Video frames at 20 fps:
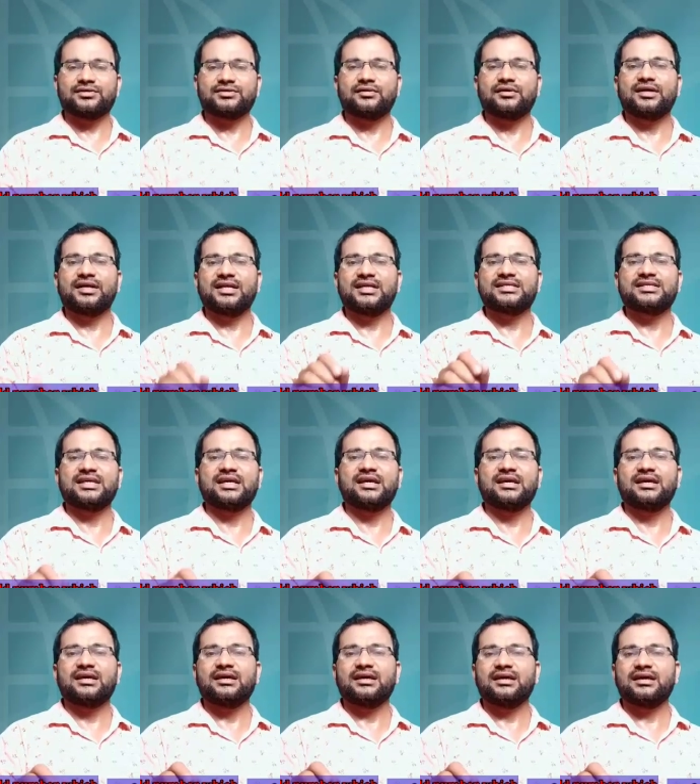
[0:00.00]
So it is a
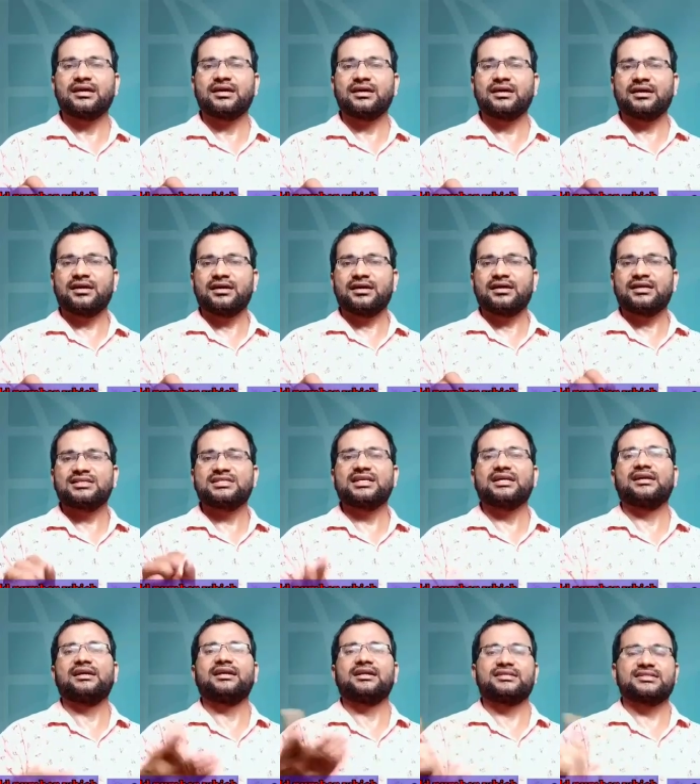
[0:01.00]

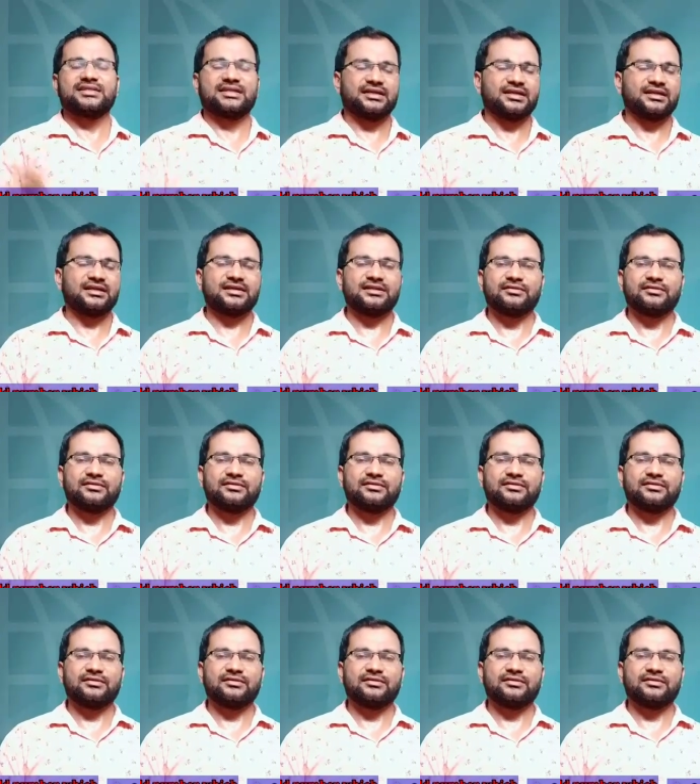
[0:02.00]
singleton set.